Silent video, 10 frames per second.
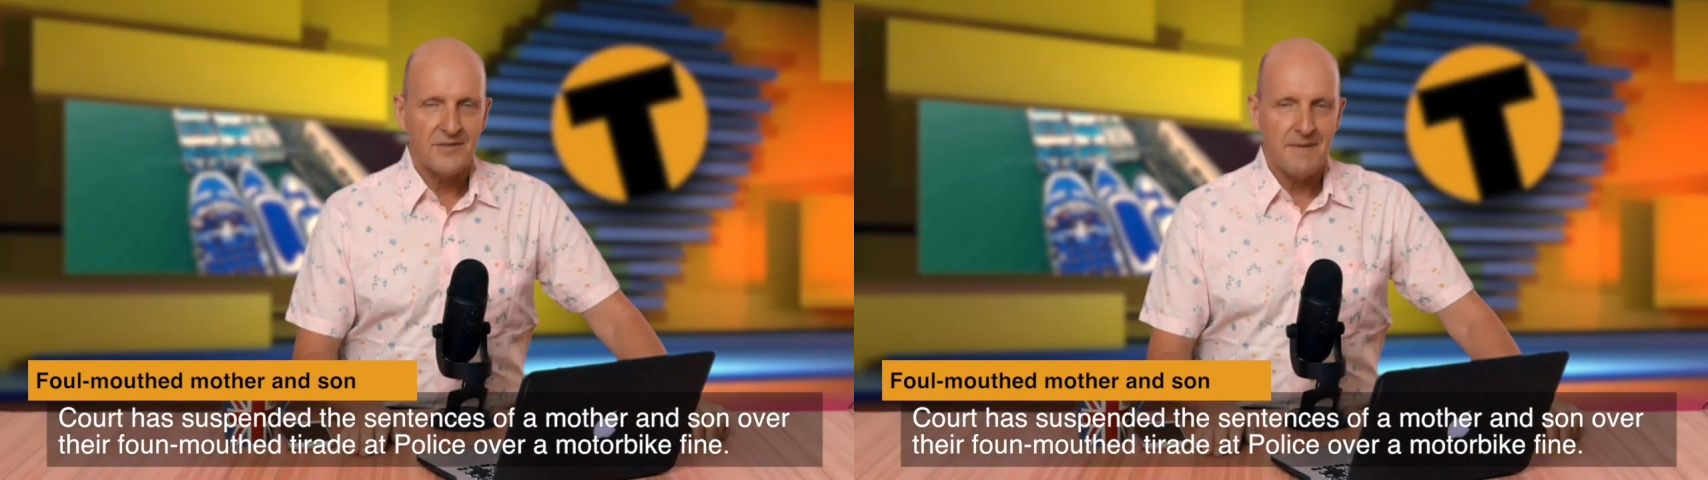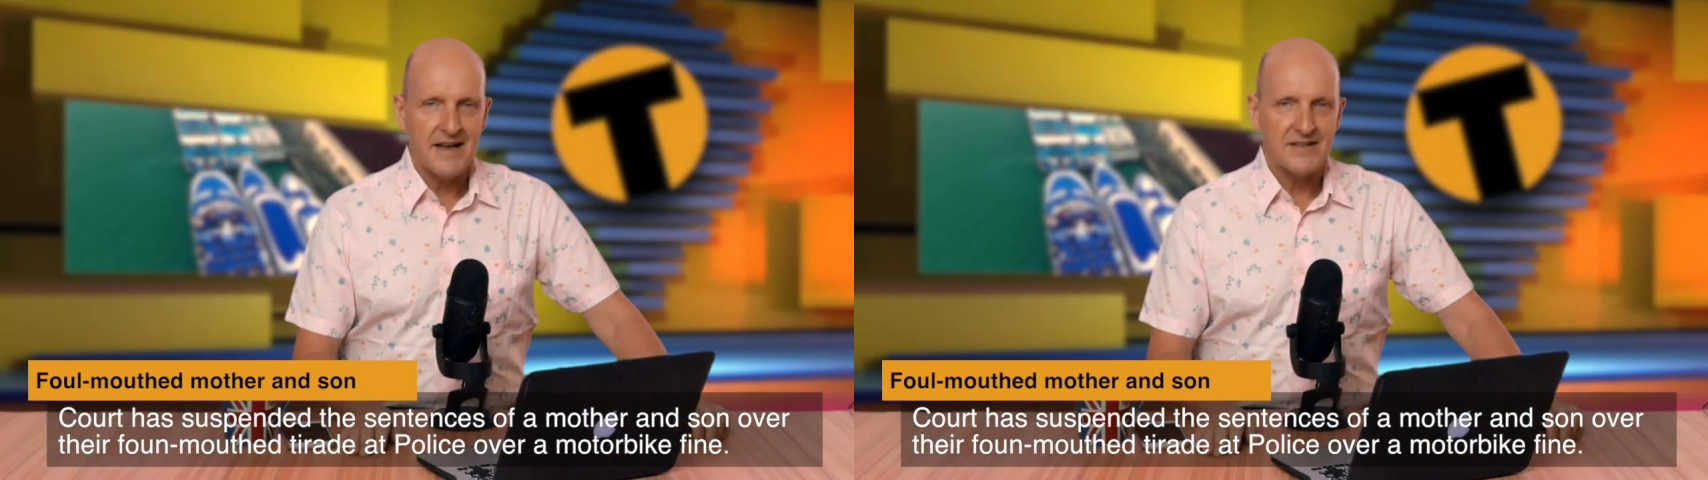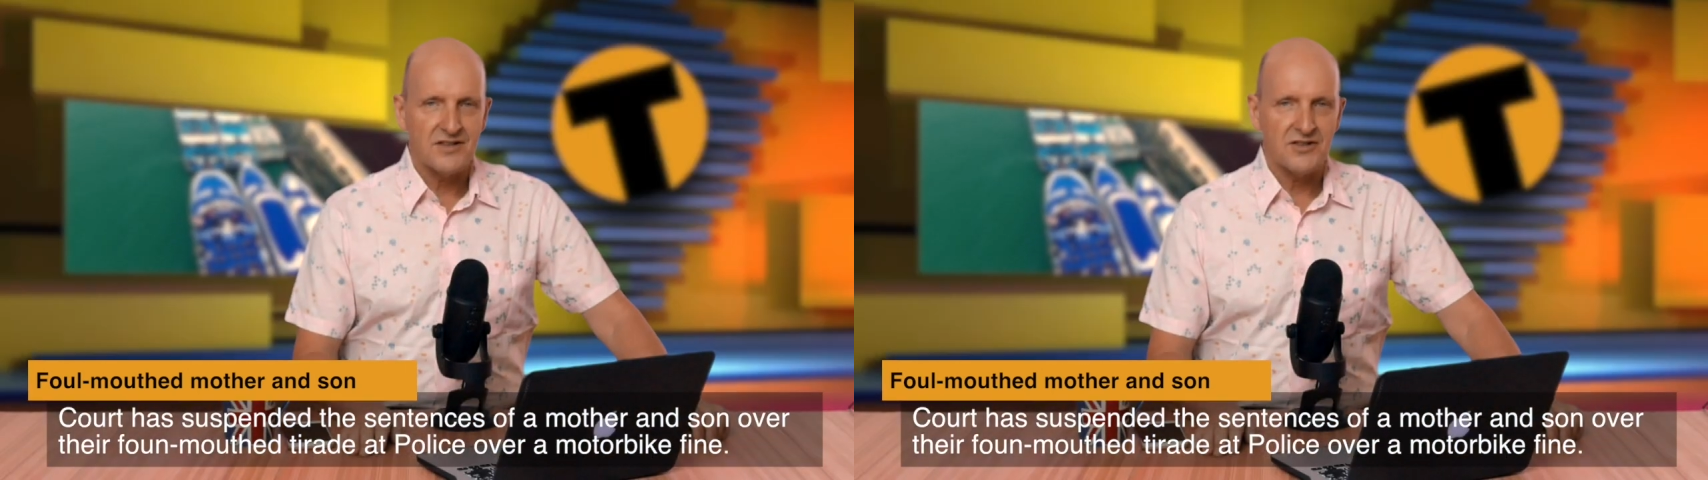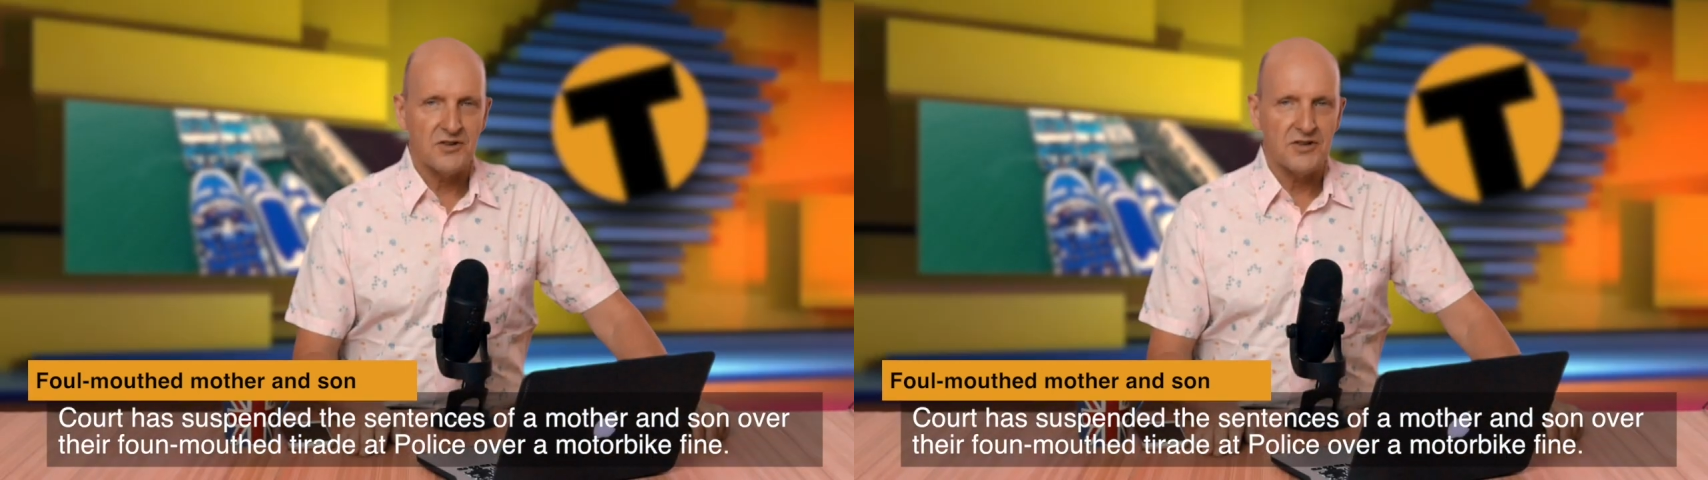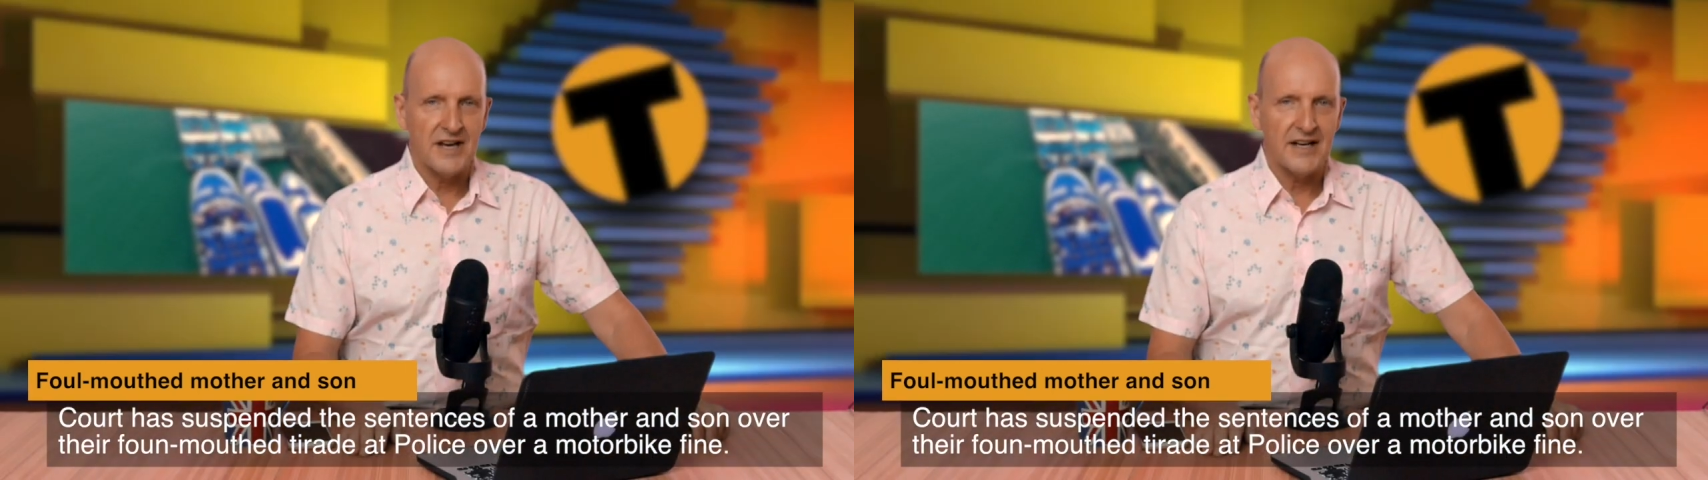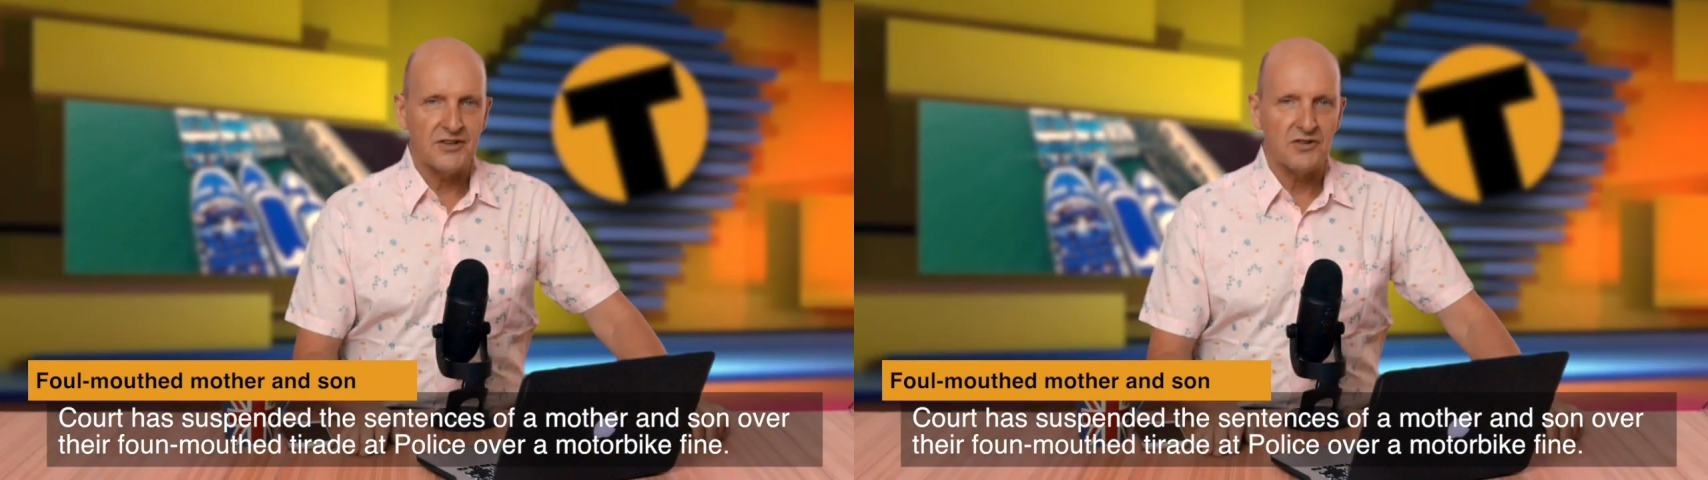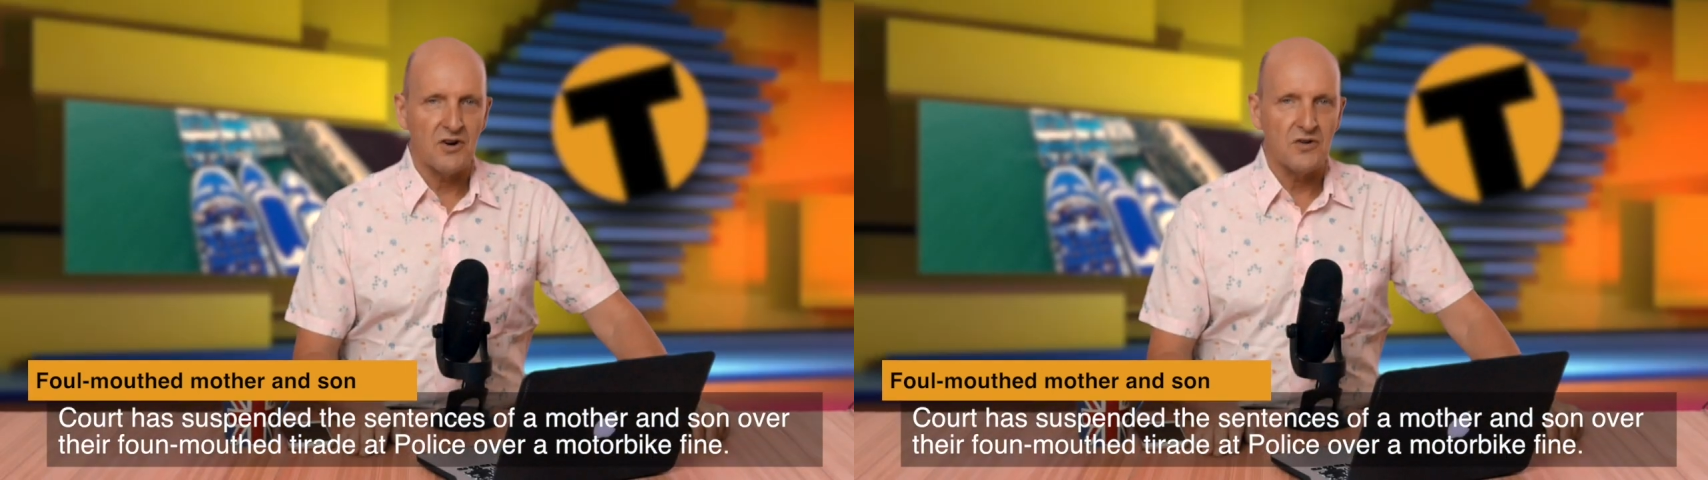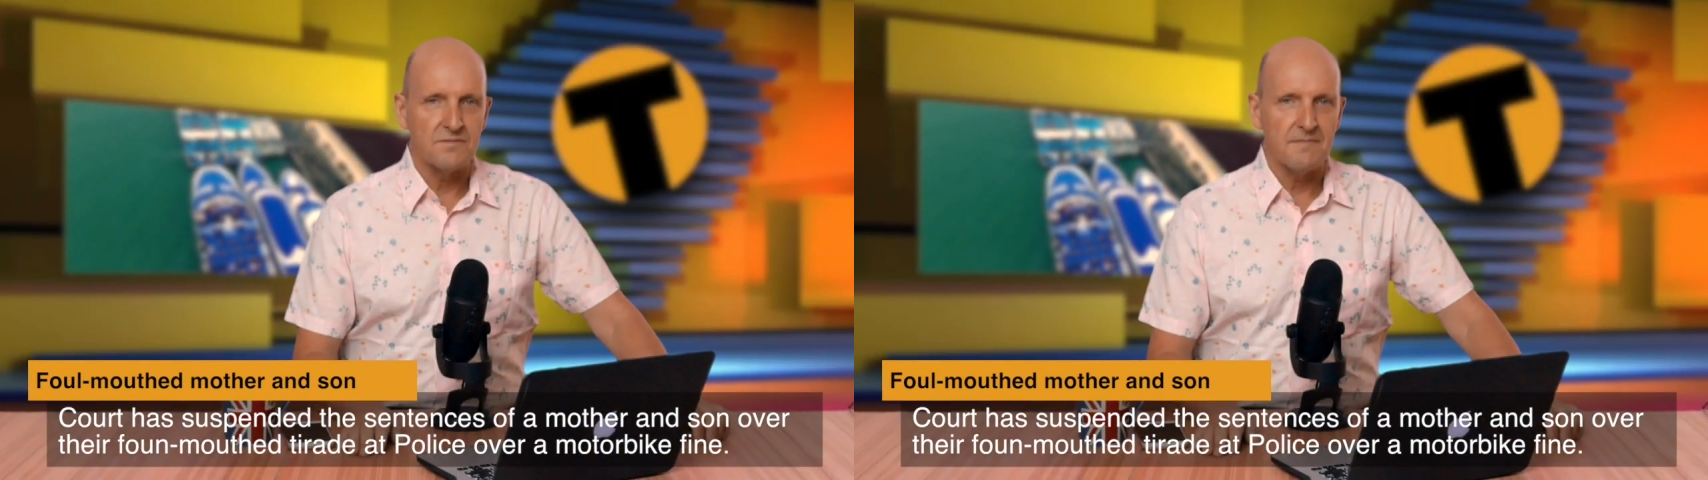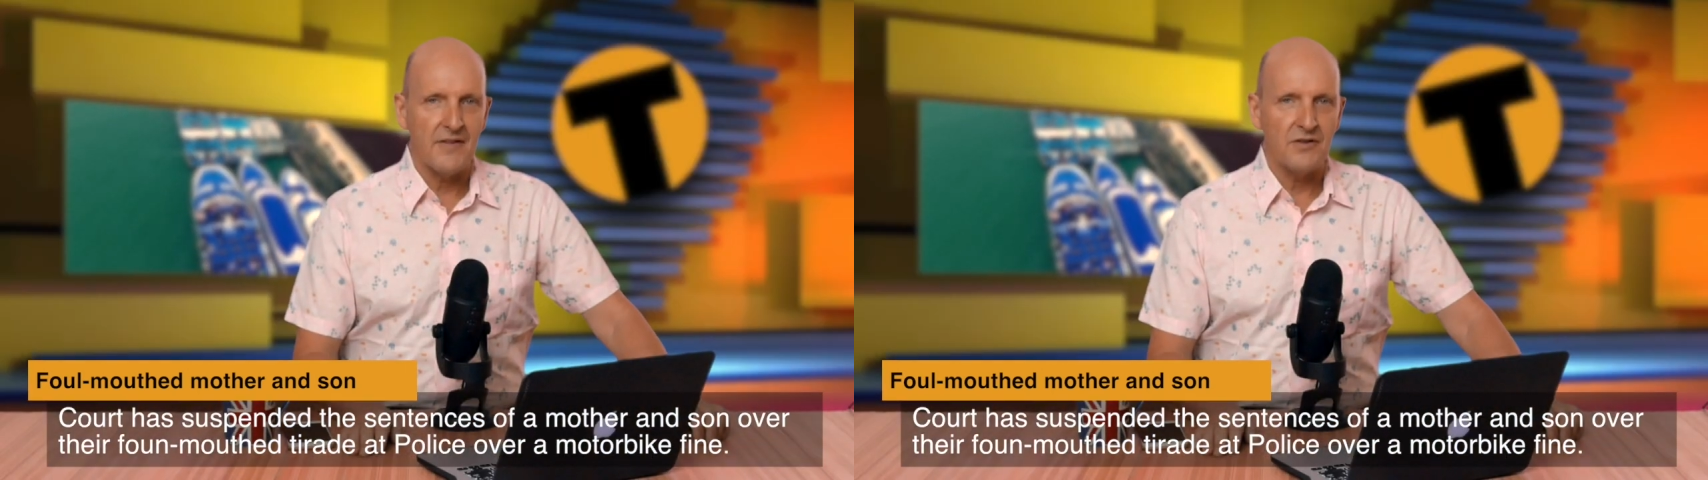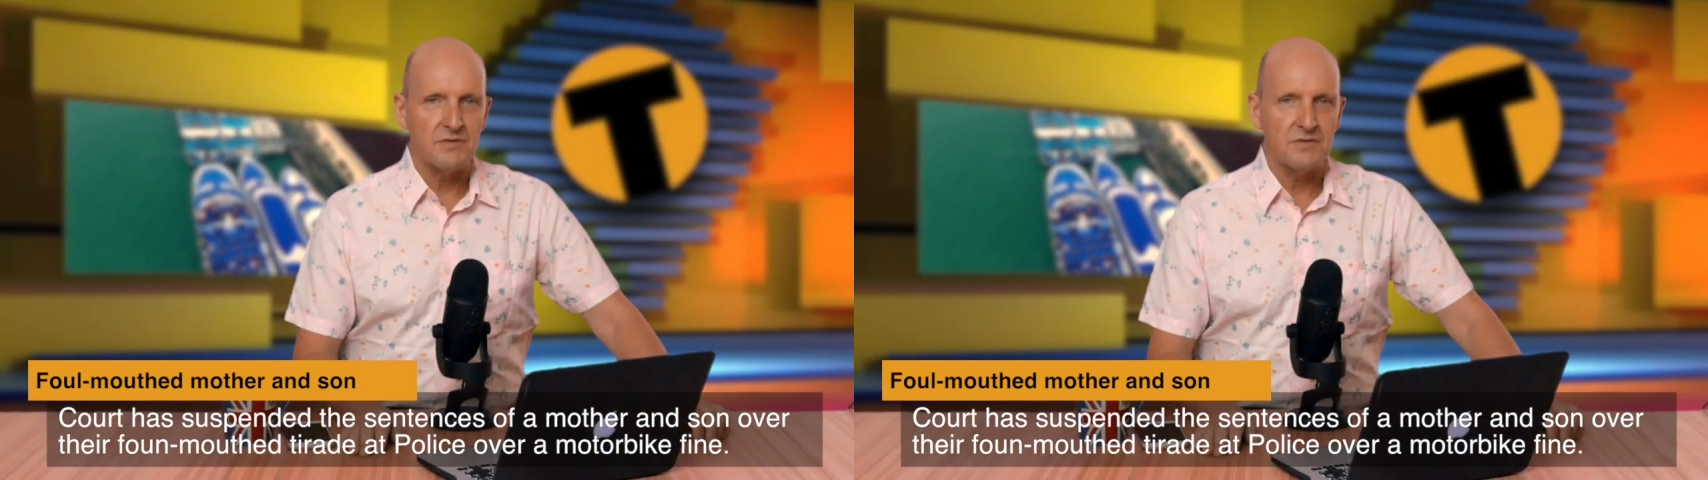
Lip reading: The man's 38-year-old mother